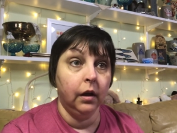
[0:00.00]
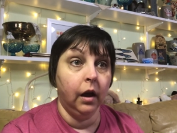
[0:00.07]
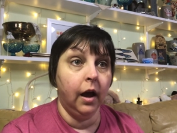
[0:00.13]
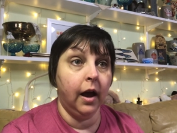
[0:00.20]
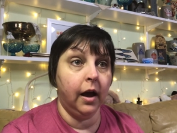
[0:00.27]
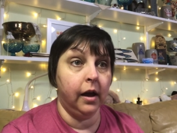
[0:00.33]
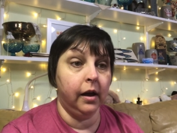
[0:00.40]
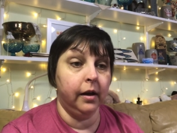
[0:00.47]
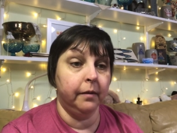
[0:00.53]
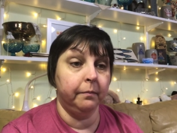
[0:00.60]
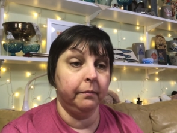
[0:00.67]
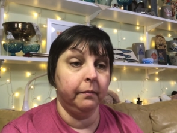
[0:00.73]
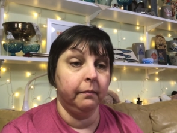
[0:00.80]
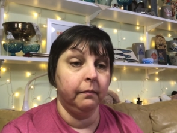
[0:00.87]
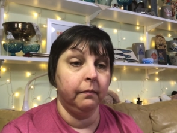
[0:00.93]

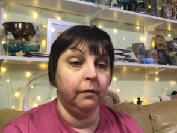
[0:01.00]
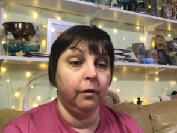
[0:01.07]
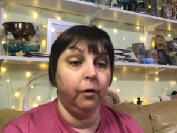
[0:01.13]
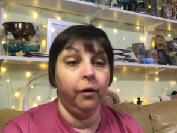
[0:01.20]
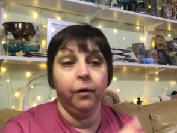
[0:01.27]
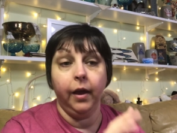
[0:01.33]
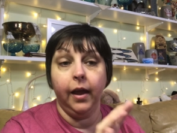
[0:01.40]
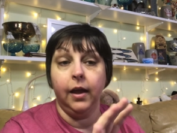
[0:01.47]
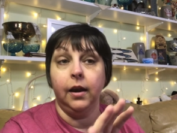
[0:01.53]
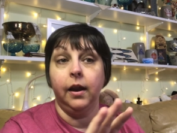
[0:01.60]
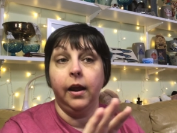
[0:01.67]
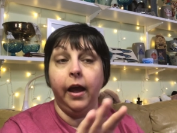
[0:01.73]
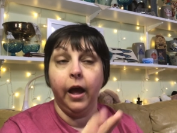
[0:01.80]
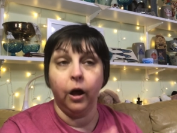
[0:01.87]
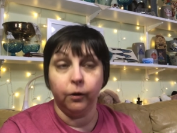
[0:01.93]
um, and it
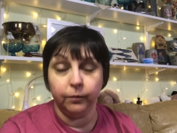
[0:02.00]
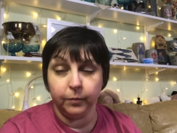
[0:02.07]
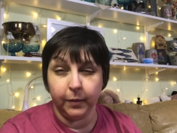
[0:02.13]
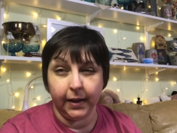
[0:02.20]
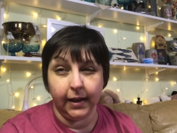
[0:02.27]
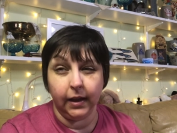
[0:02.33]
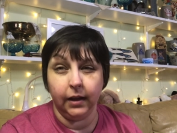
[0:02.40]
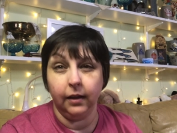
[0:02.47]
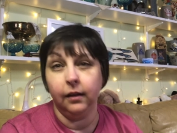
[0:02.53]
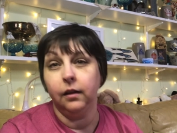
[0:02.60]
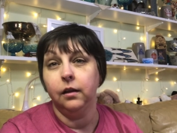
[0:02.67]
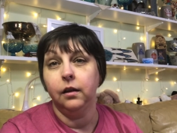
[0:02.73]
helped me